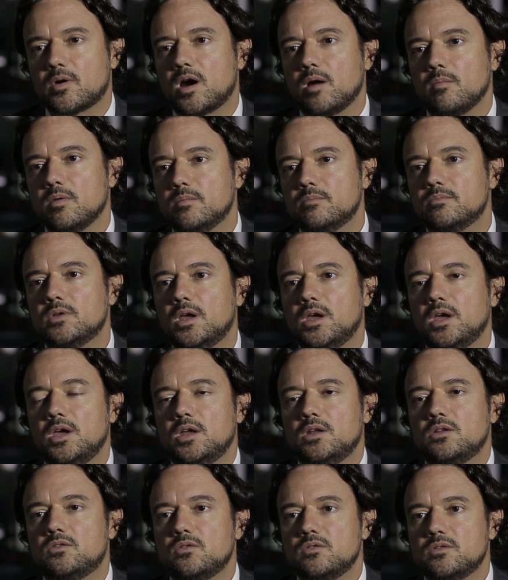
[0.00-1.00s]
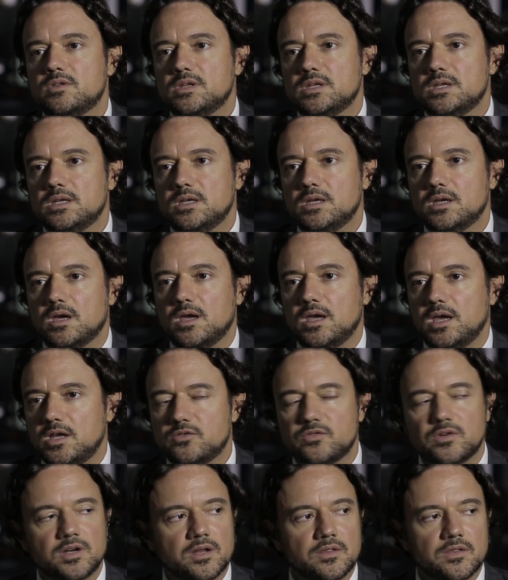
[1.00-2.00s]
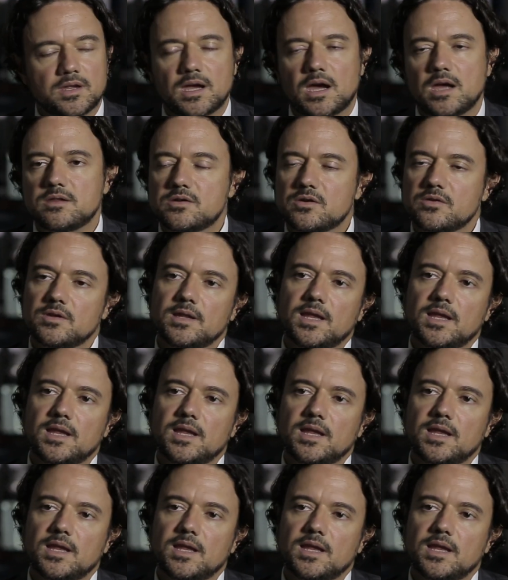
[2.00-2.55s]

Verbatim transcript: problem to the Adrian and the guys here in